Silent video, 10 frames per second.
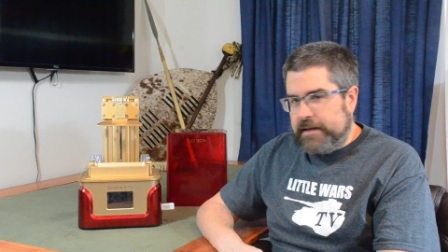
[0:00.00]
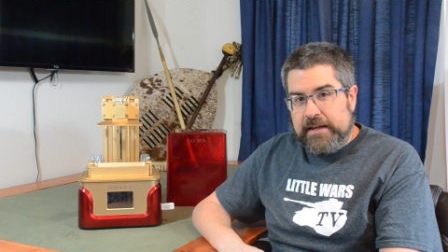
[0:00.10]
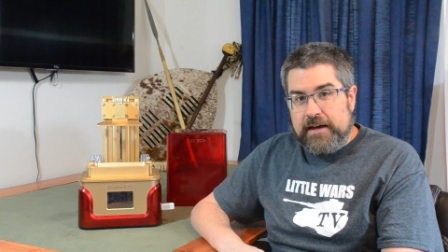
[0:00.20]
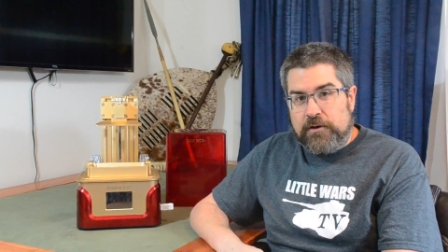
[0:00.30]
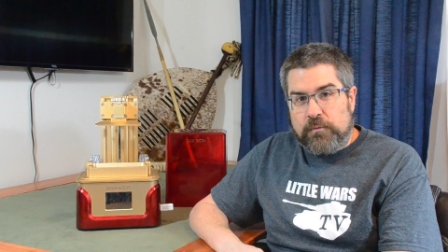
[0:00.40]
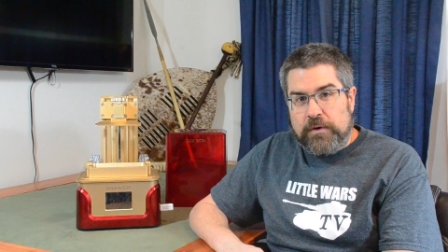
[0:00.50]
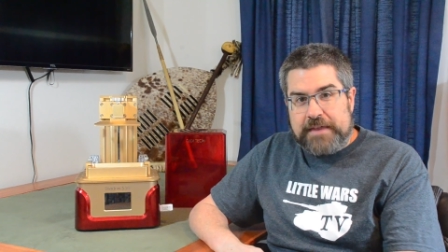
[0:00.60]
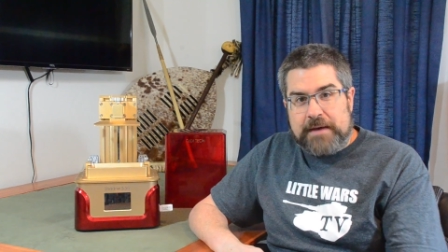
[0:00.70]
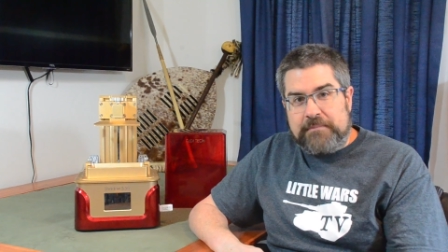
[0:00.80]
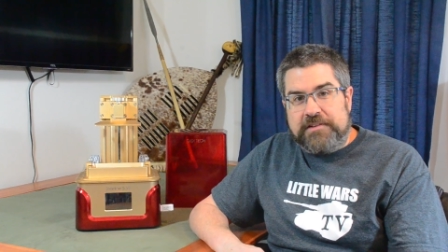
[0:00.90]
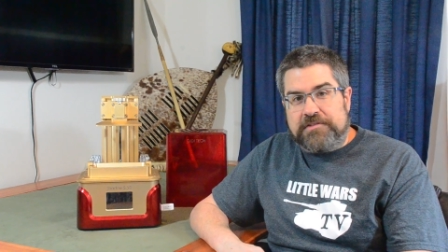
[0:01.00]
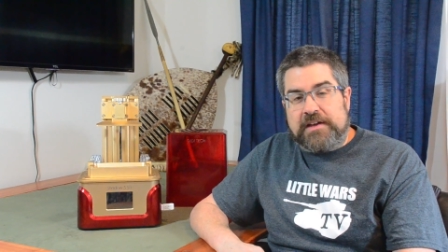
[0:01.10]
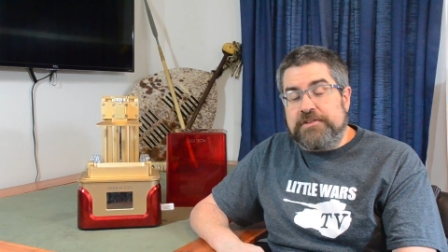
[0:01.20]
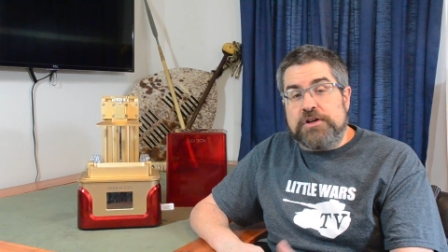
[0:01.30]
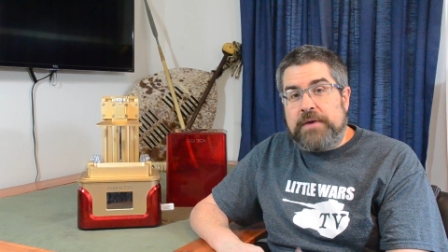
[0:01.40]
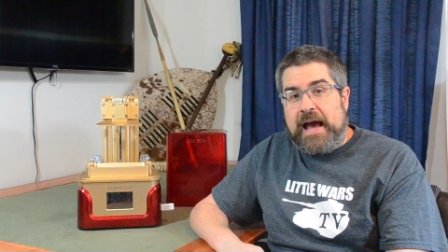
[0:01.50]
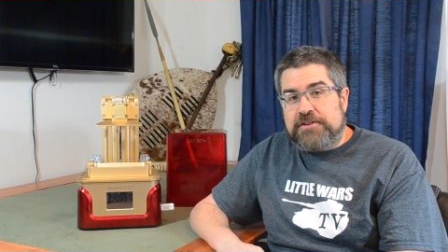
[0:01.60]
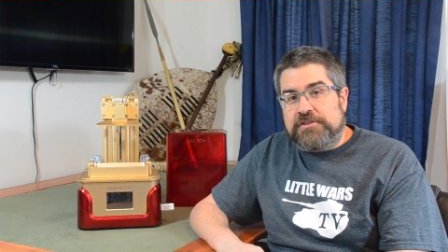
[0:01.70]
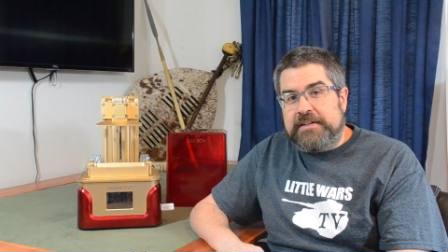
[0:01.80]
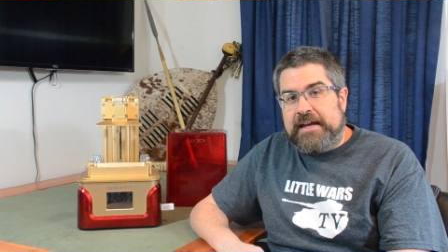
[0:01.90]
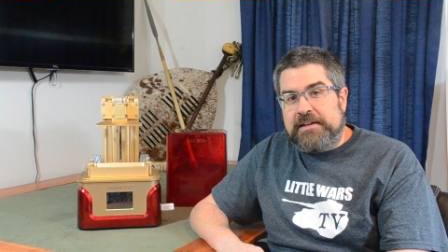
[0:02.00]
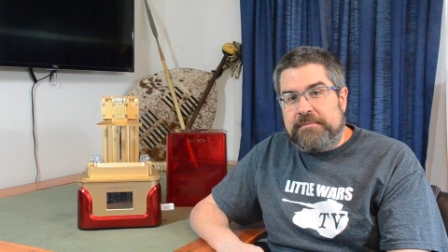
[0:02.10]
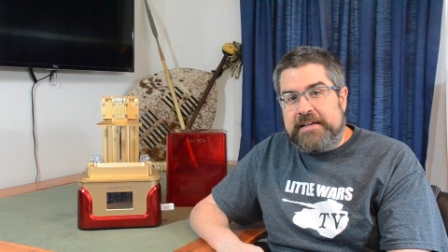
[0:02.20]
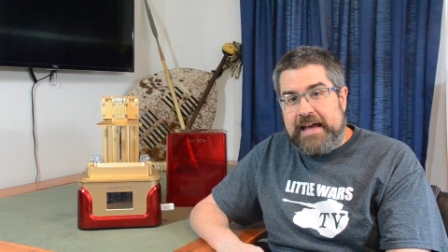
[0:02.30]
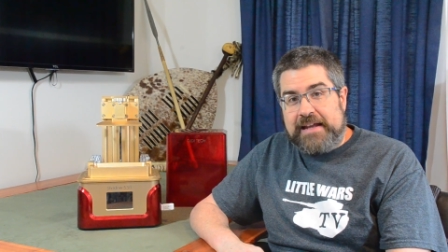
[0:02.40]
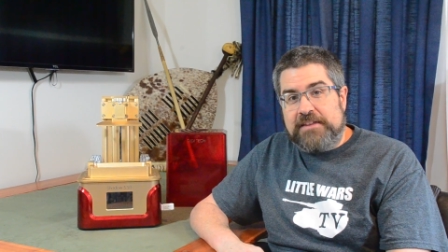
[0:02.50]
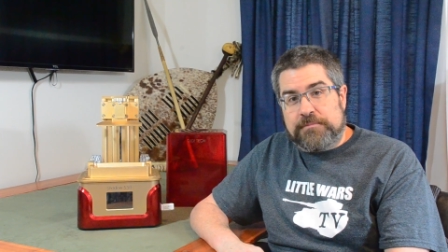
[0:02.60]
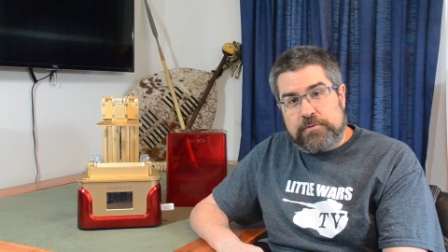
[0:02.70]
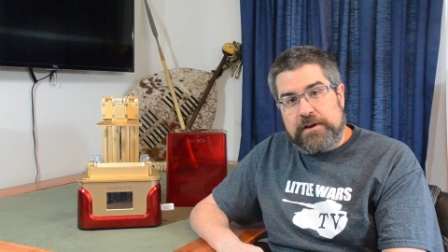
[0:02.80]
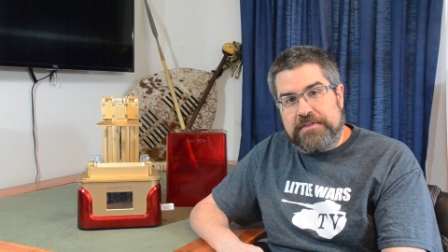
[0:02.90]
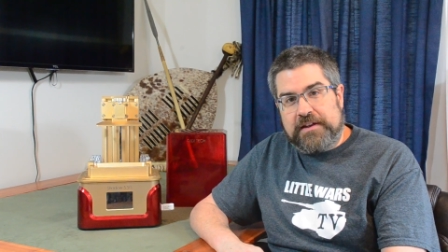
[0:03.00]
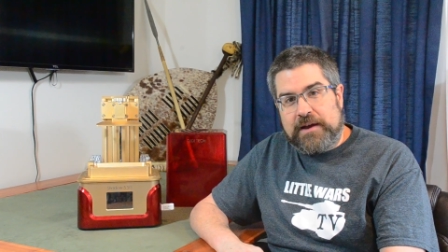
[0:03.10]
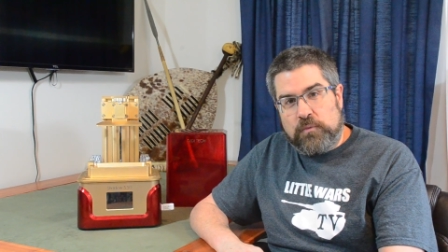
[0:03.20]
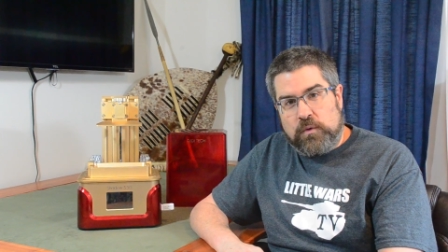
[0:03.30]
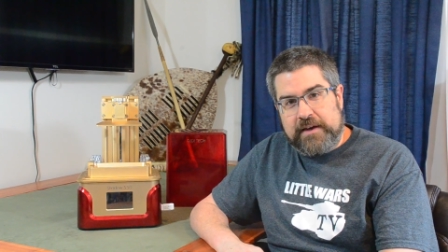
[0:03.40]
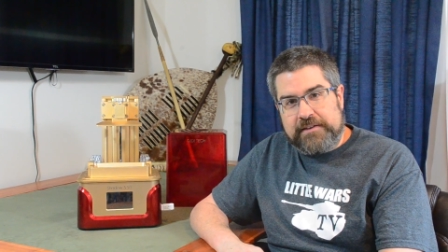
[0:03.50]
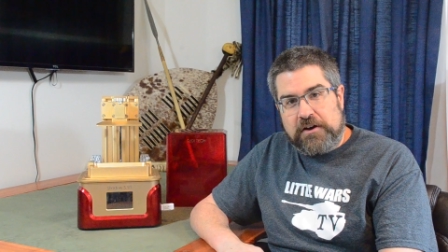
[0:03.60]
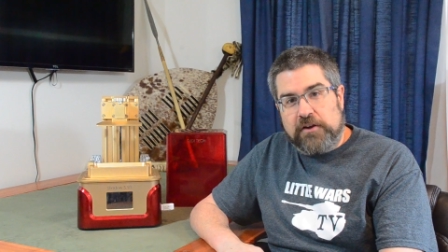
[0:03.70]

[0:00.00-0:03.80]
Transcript: Now, what that means is I don't actually end up getting the print that I want.